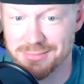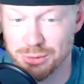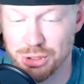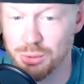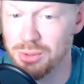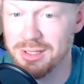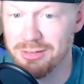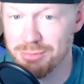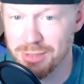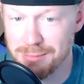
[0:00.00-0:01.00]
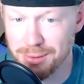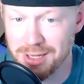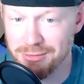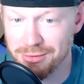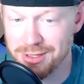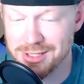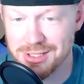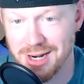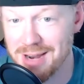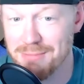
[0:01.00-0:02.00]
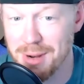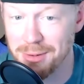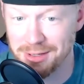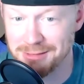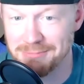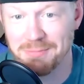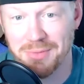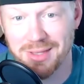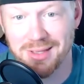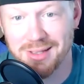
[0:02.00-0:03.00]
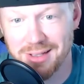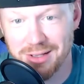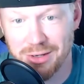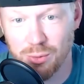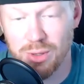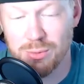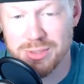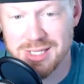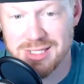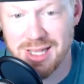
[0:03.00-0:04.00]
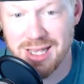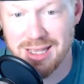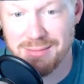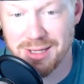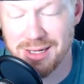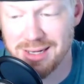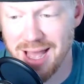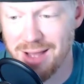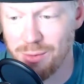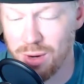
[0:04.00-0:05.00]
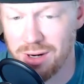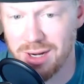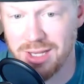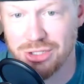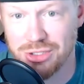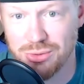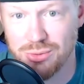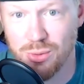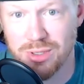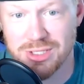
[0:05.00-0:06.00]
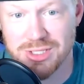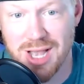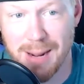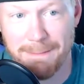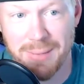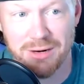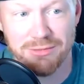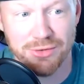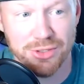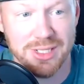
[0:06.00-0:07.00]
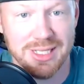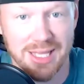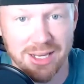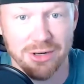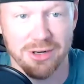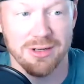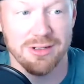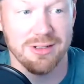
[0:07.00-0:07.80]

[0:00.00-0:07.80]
It was short-lived, but he played for us, and I remember him. What was his name? He did not wear a shoe or a sock. Barefoot kicker.